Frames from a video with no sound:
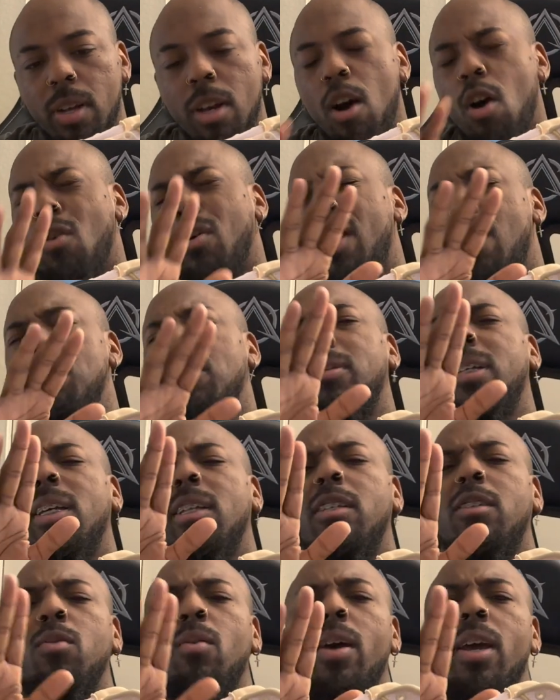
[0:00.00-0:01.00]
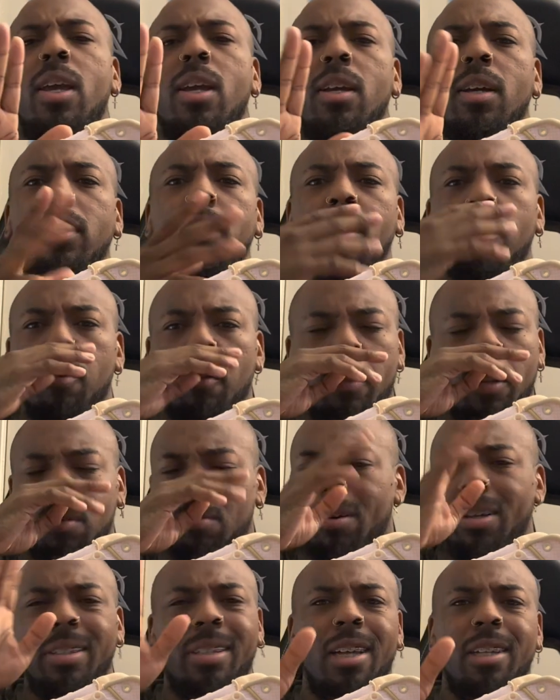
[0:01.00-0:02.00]
Okay, I'm gonna take this to an 8 because I don't think about
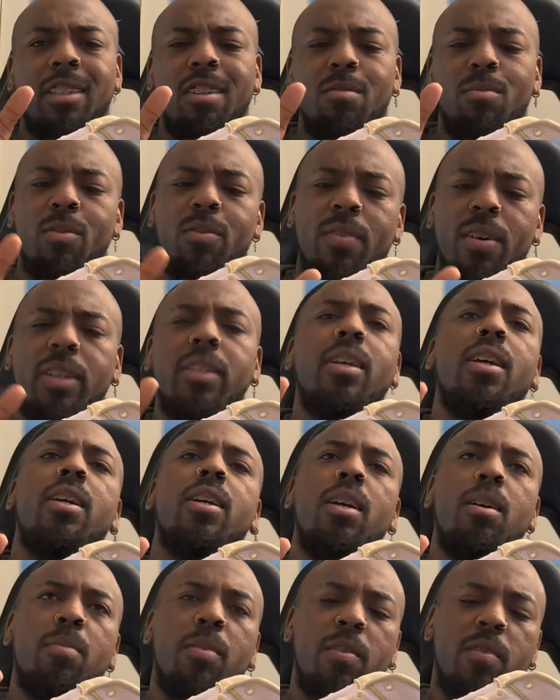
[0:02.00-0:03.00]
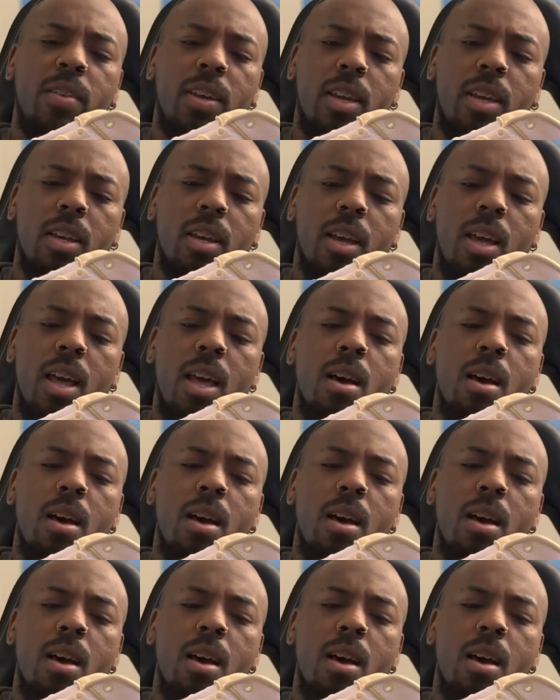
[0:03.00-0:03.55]
it. It's not 7.5. It's an 8. I'm gonna give it an 8.